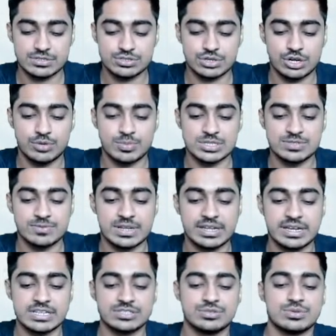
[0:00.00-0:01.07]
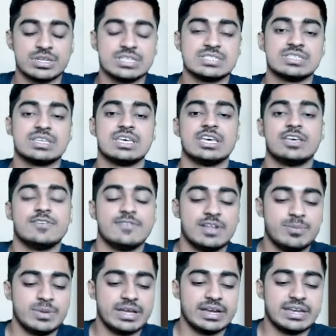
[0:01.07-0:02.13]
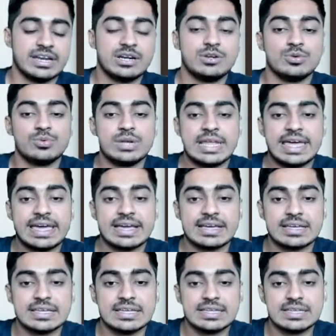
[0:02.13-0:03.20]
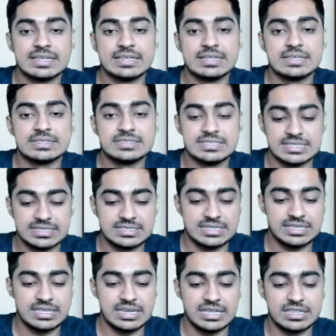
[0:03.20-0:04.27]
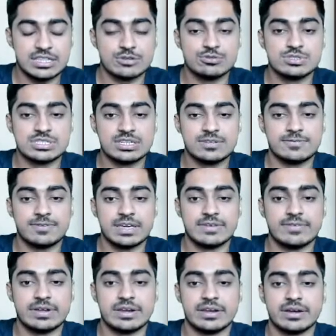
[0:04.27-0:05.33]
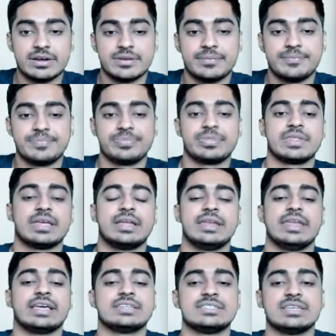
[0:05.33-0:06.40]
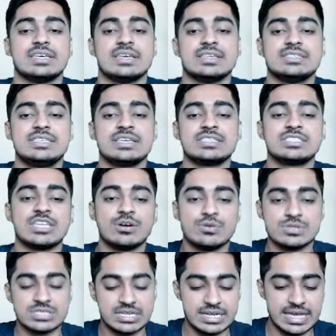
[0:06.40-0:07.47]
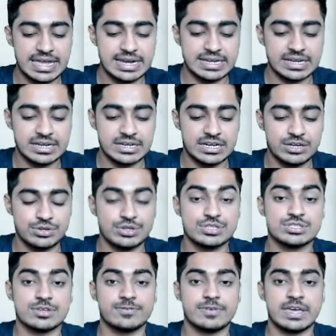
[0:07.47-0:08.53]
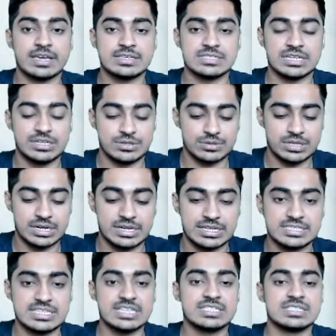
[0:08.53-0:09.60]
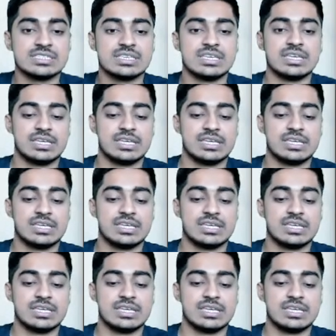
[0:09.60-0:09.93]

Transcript: So how much we'll get, students? We'll be getting 2,63,500. Next, 6,800 units of X into 36.